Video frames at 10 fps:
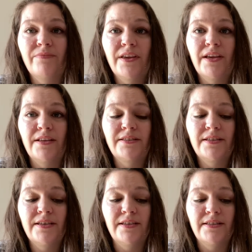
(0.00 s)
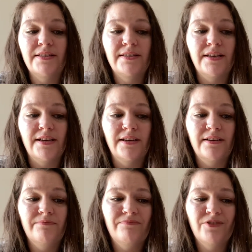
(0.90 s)
It is
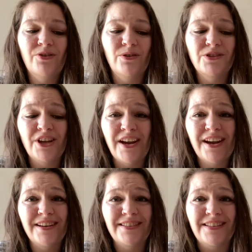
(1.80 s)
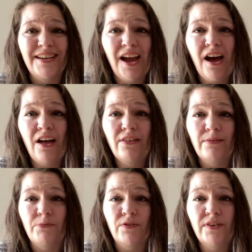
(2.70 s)
the Crochet A to Z cal, the
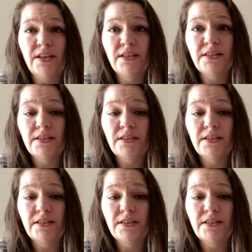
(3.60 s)
movies.